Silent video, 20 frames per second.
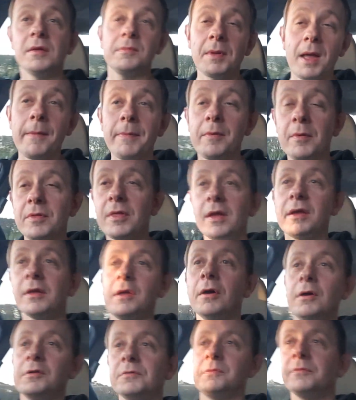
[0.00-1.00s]
happy with that
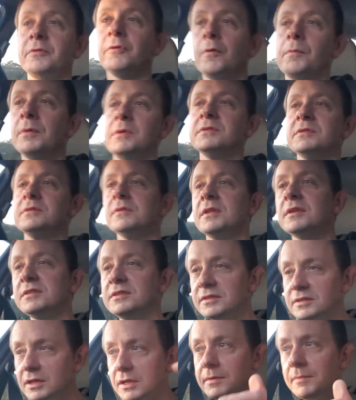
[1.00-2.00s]
car's performance, this
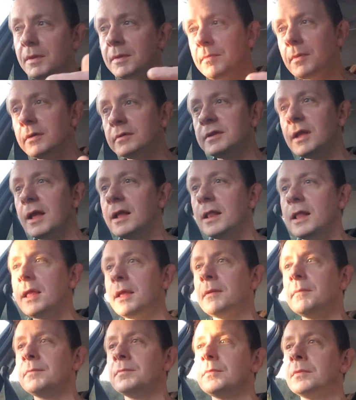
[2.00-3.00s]
is going to be my daily.
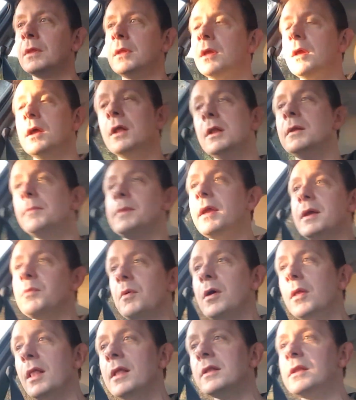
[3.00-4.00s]
And I may
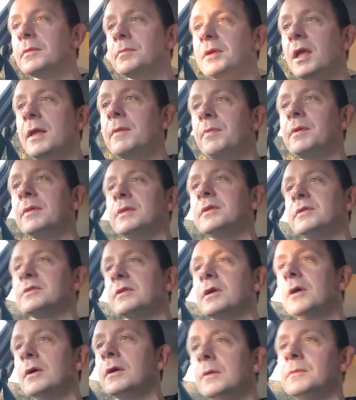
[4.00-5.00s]
well end up keeping this car,